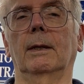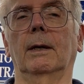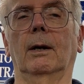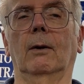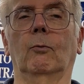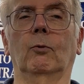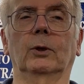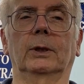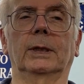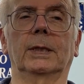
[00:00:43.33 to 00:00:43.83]

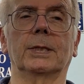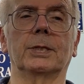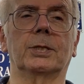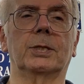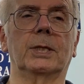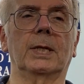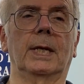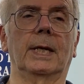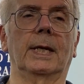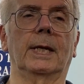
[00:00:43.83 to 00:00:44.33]
woodland
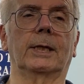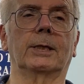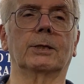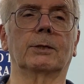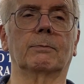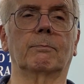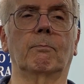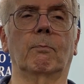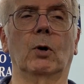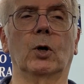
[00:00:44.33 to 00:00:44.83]

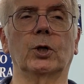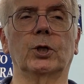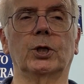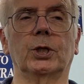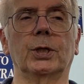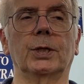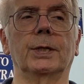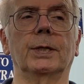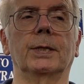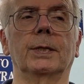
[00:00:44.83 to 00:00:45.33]
scenics
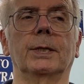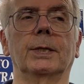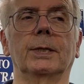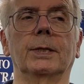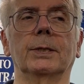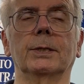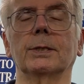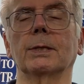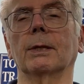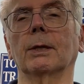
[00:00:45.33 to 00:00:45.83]

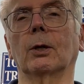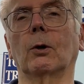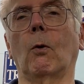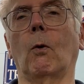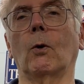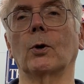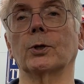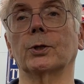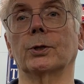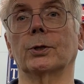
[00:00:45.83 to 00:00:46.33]
bushes and
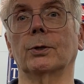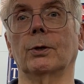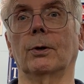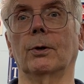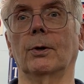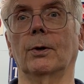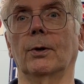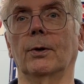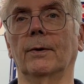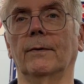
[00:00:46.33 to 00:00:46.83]
coarse
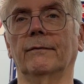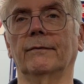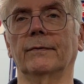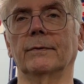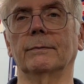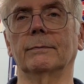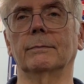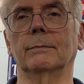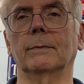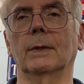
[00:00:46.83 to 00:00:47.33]
turf
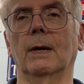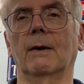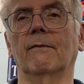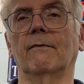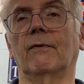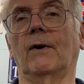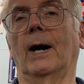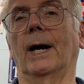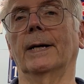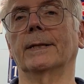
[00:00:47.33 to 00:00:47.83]
and
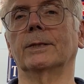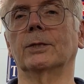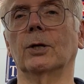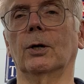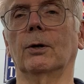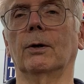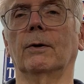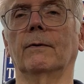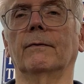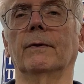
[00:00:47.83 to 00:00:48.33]
fine
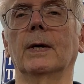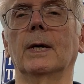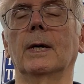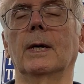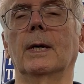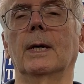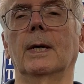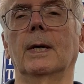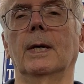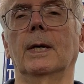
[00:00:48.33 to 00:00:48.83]
turf.
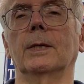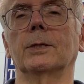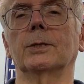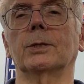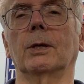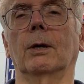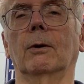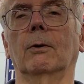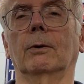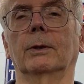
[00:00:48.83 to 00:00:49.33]

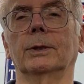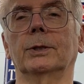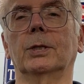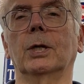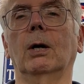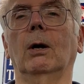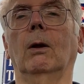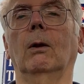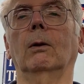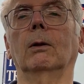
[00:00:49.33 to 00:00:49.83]
So
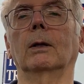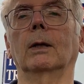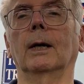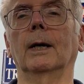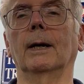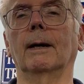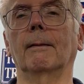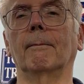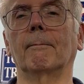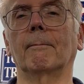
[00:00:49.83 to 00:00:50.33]
until
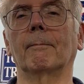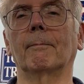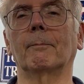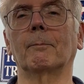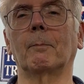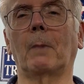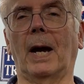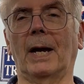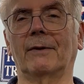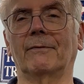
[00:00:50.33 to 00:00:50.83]
uh,
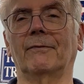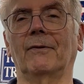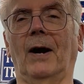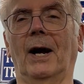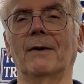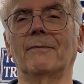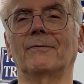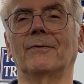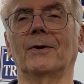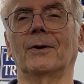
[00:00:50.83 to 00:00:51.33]
Mike
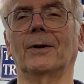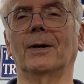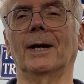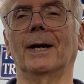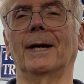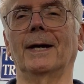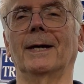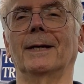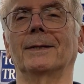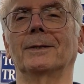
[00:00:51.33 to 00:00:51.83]
Fifer
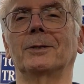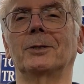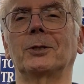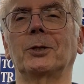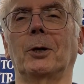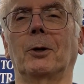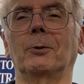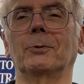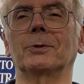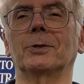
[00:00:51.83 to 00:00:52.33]
had
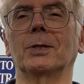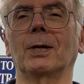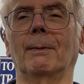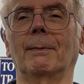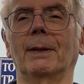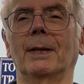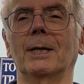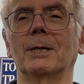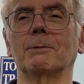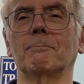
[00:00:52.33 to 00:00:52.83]
showed
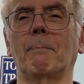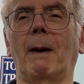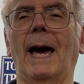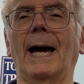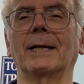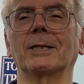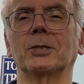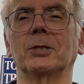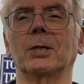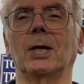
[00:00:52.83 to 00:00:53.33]
some of his
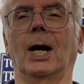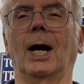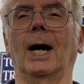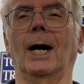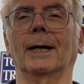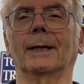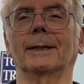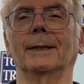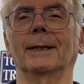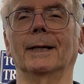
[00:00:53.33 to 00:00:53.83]

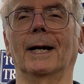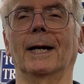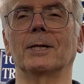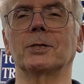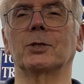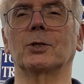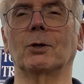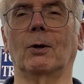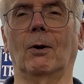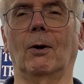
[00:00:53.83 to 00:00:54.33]
backstock and I
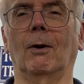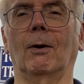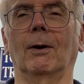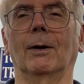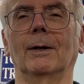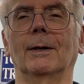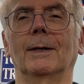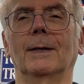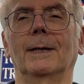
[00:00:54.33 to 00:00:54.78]
saw